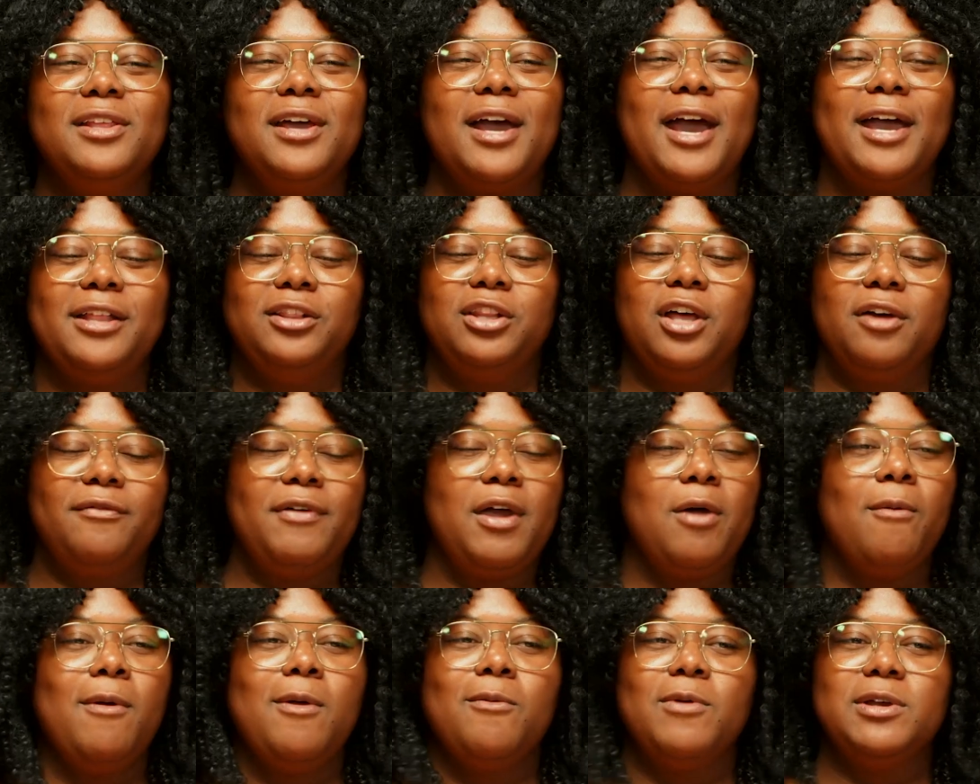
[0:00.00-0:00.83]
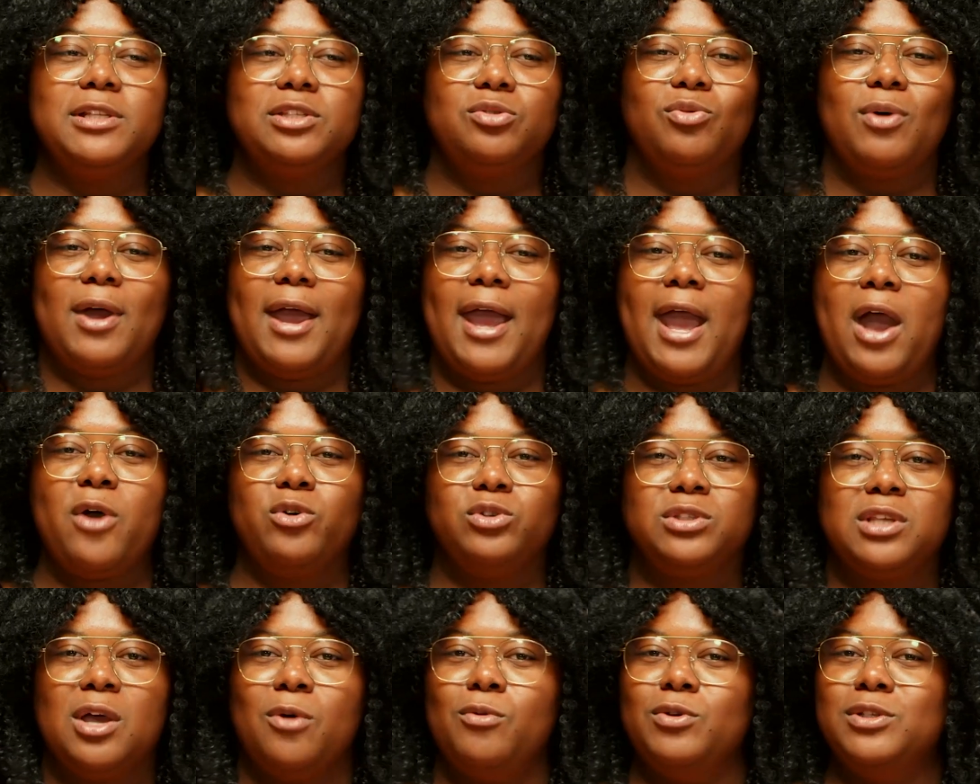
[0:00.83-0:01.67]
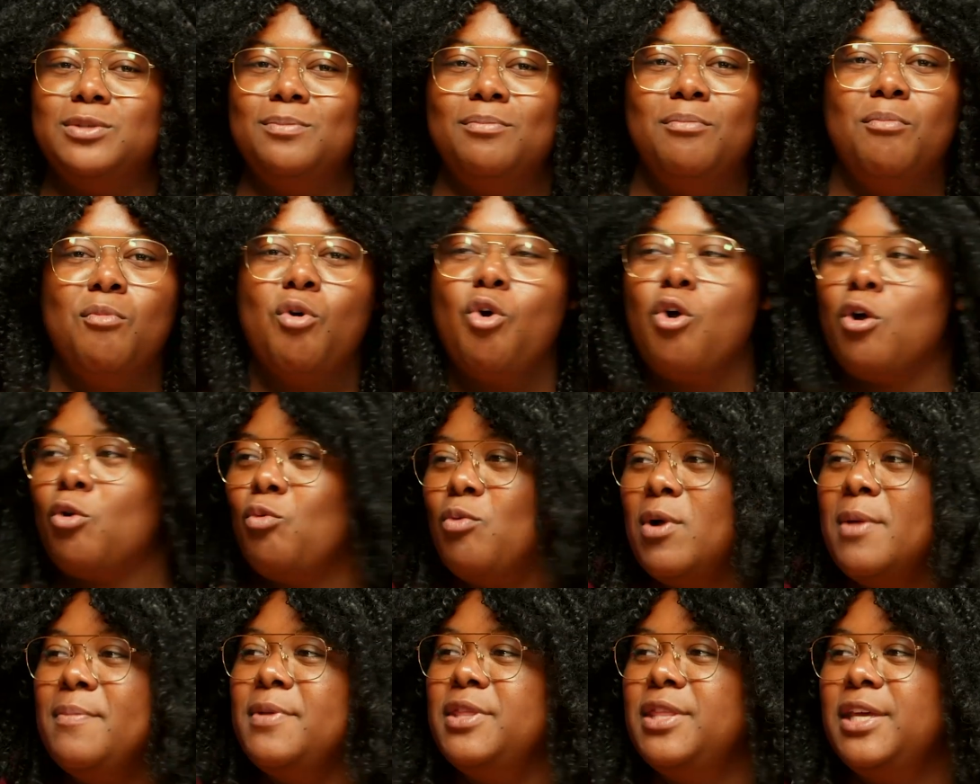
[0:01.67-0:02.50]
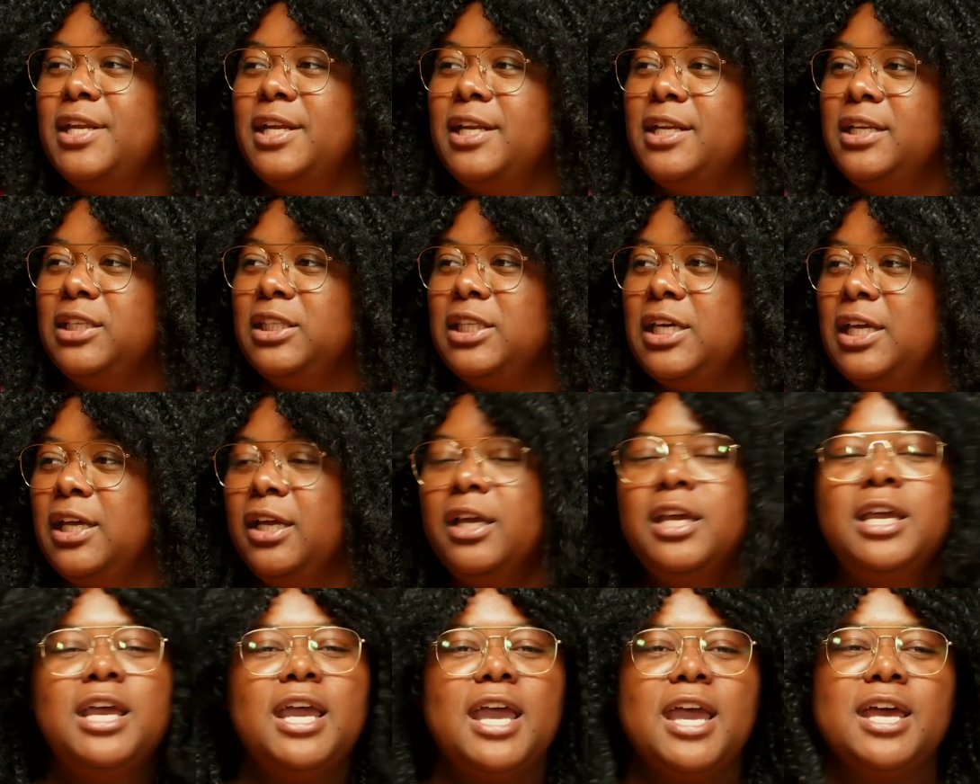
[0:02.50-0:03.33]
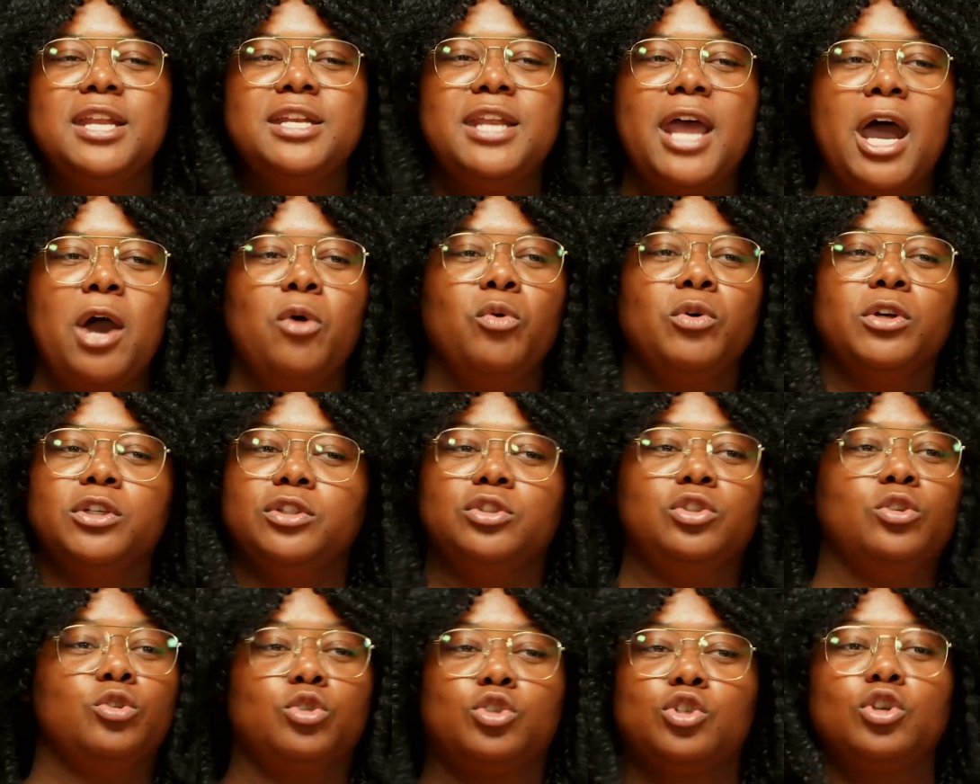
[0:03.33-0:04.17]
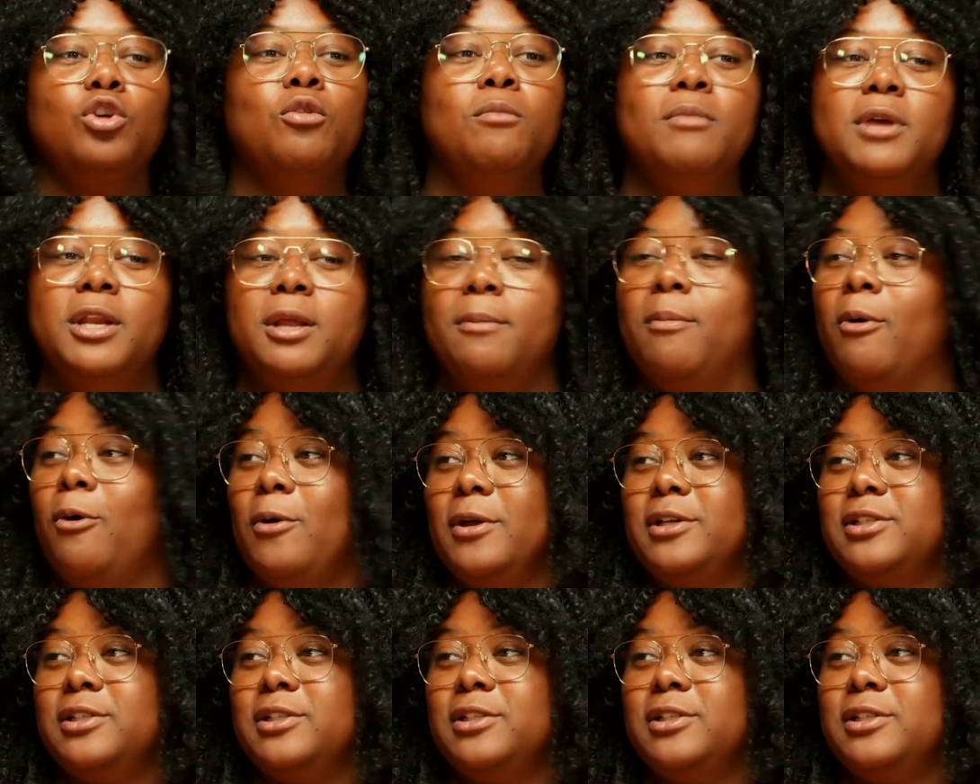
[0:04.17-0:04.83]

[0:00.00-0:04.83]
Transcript: I love how we went to a house that was more women than anything. Yeah. And now we're there's too many boys.